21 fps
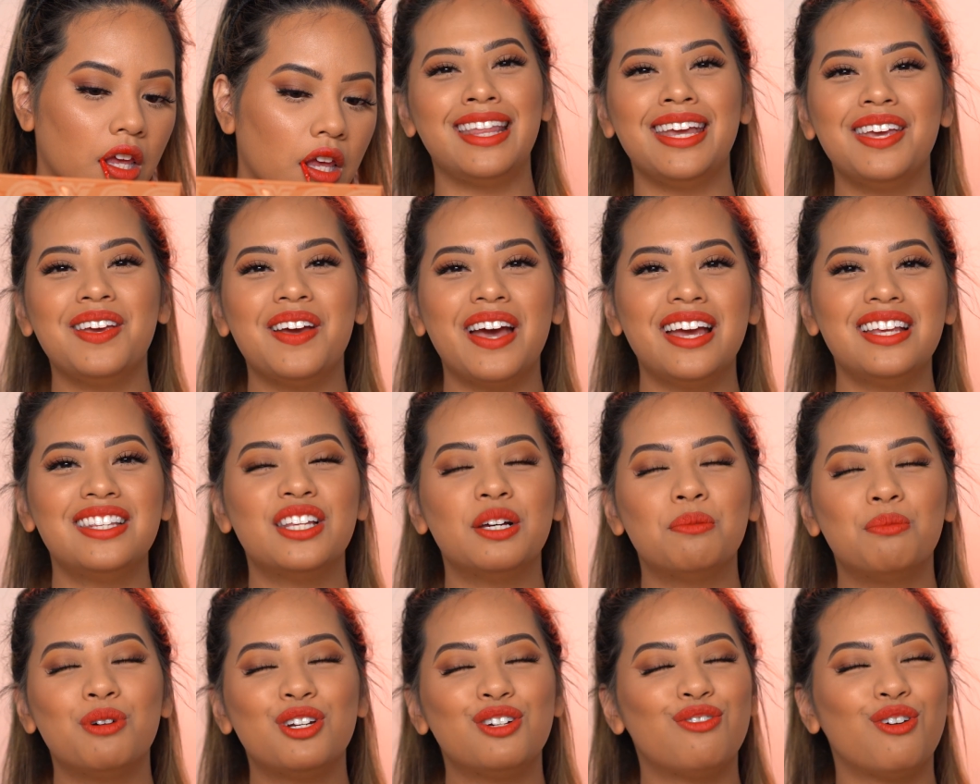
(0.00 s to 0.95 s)
Thank you guys
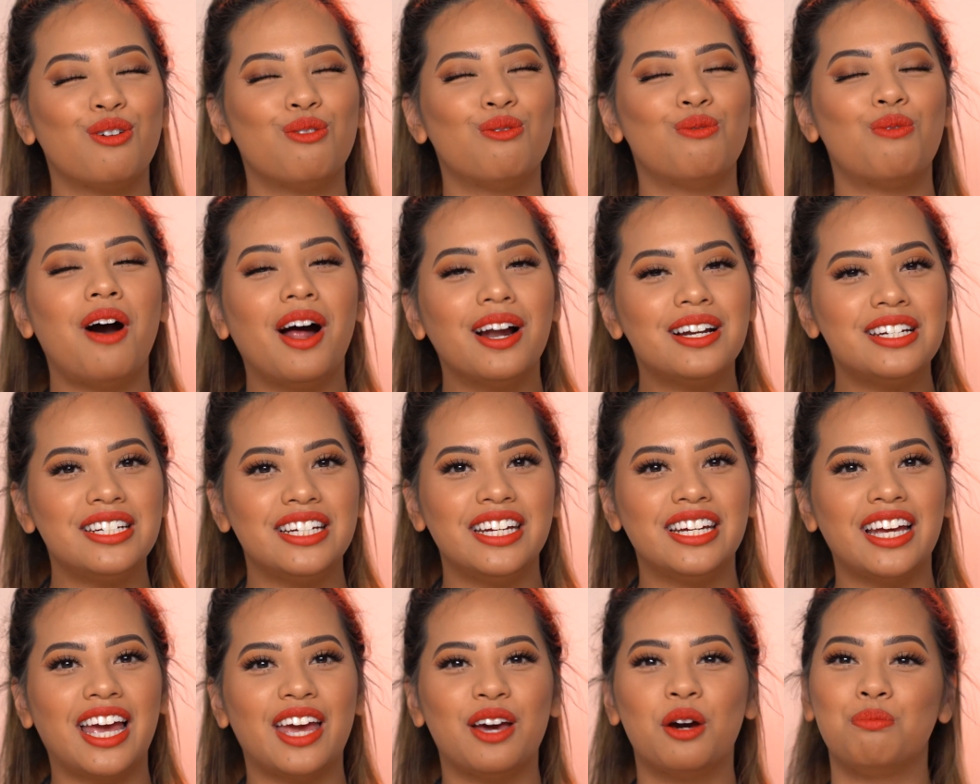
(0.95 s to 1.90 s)
so much for
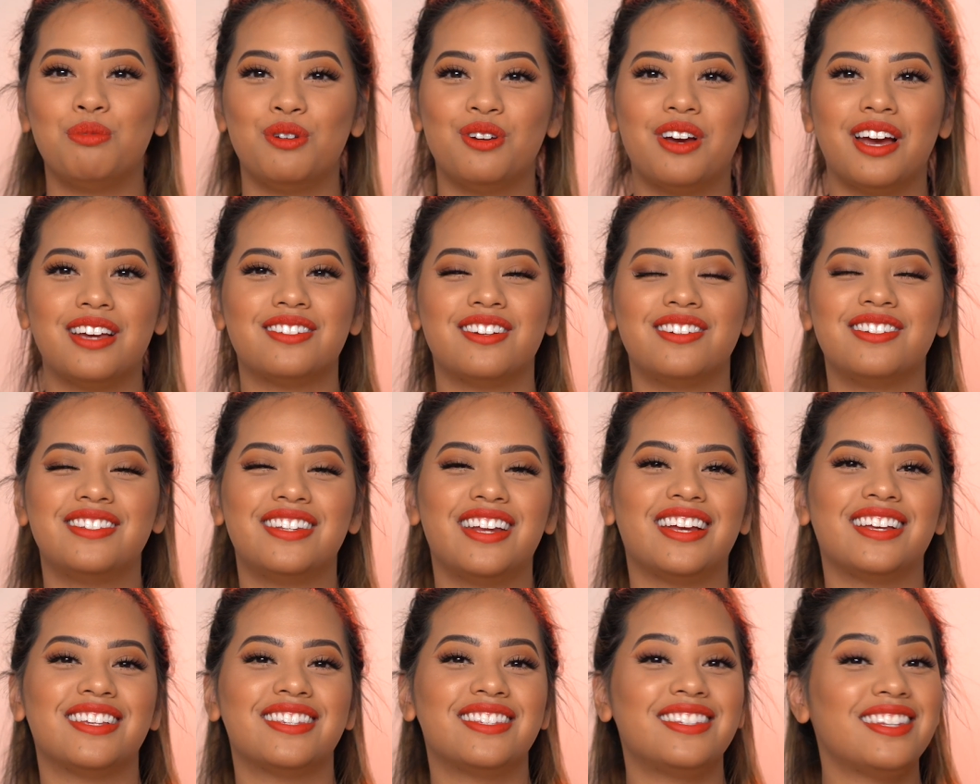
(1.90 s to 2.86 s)
watching. I hope you guys are
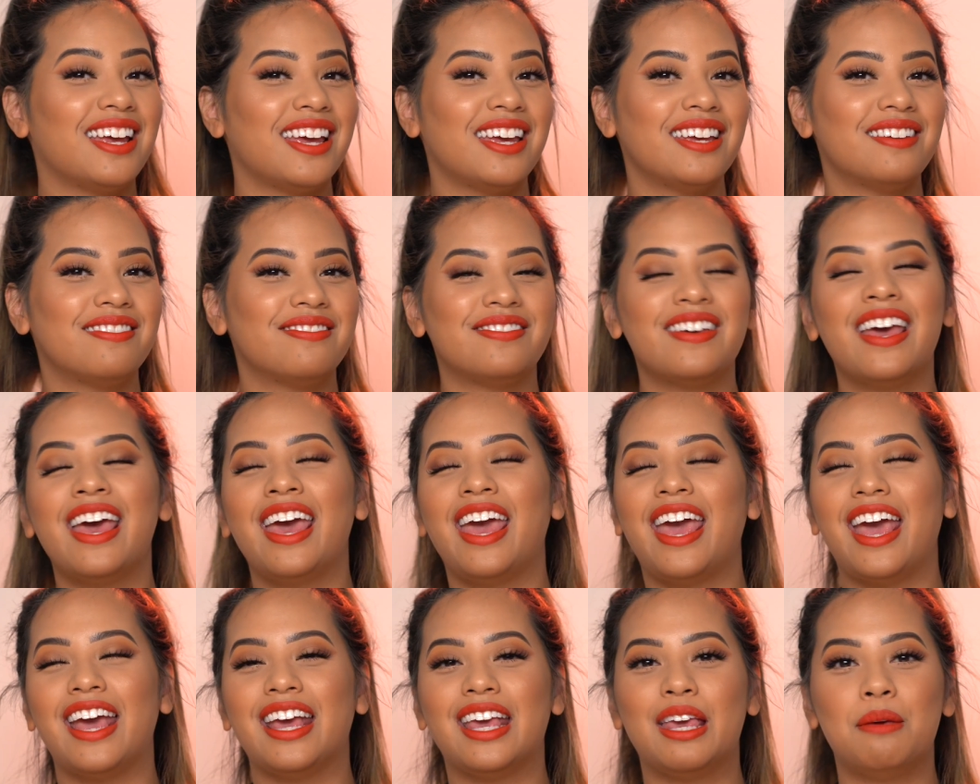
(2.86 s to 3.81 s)
staying safe
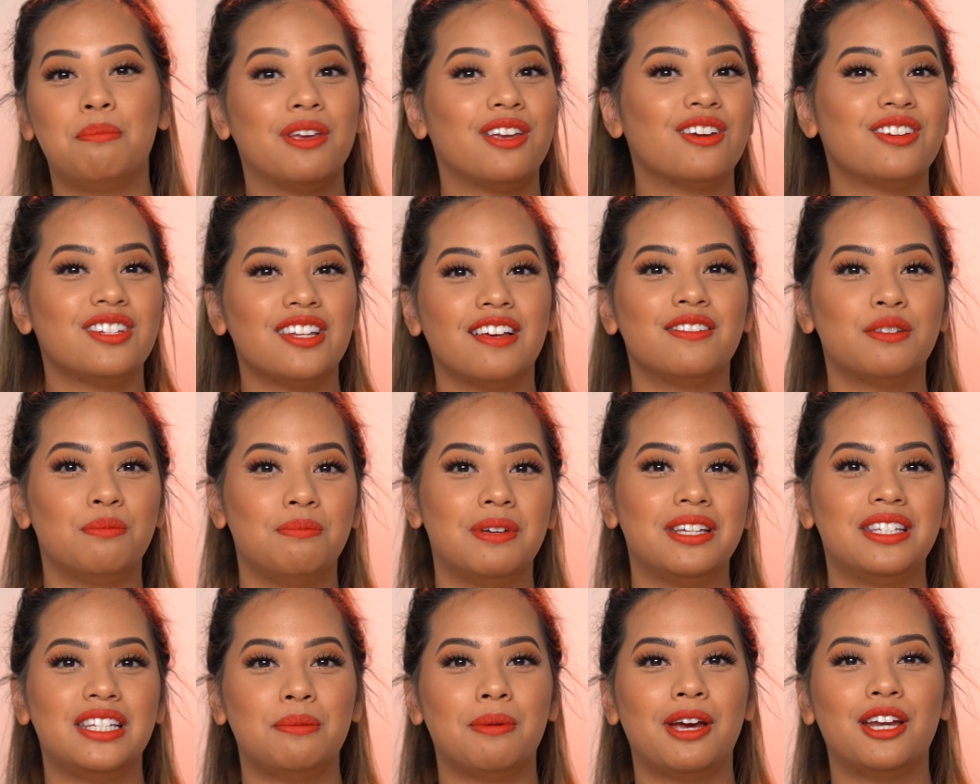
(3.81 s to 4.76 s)
and keeping yourselves
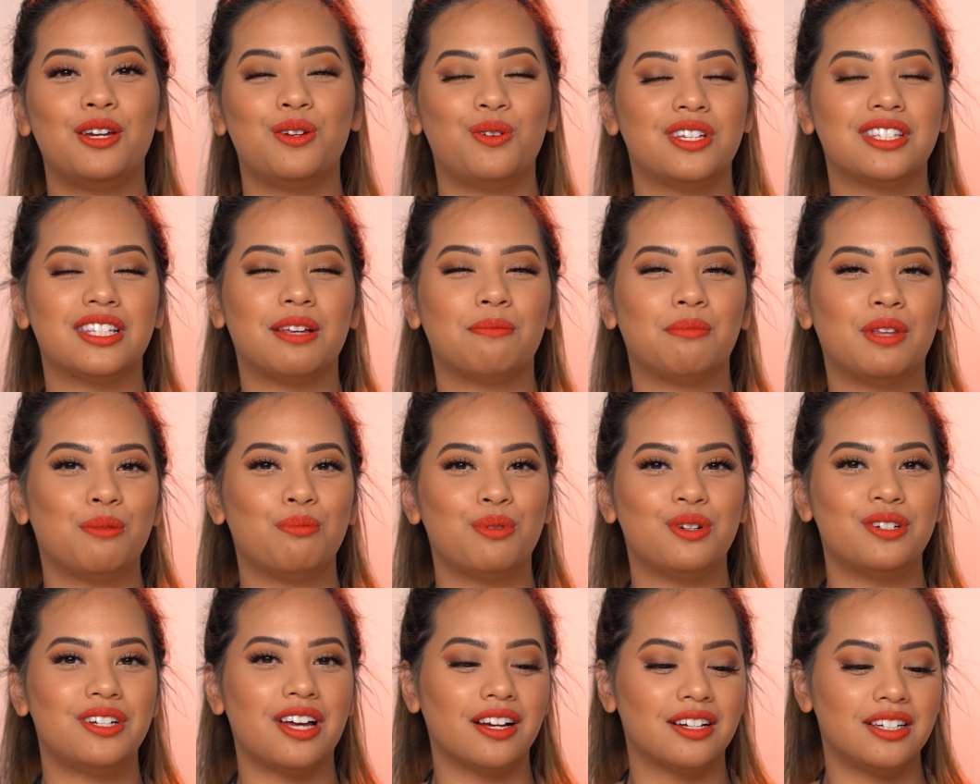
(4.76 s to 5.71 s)
busy by doing something
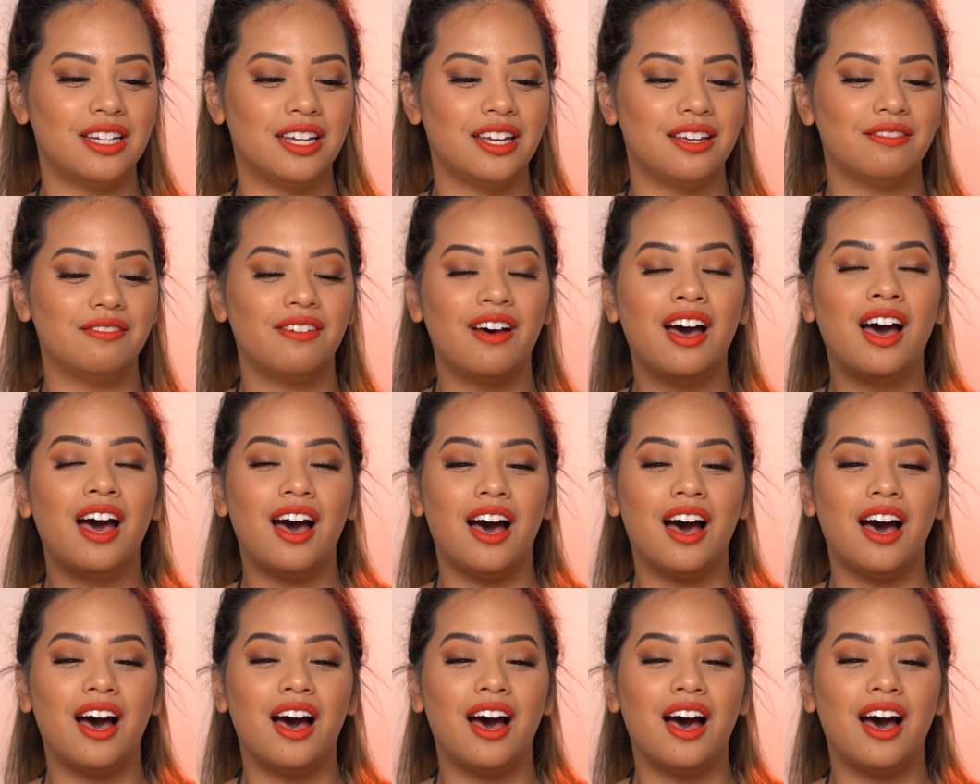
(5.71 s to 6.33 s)
productive.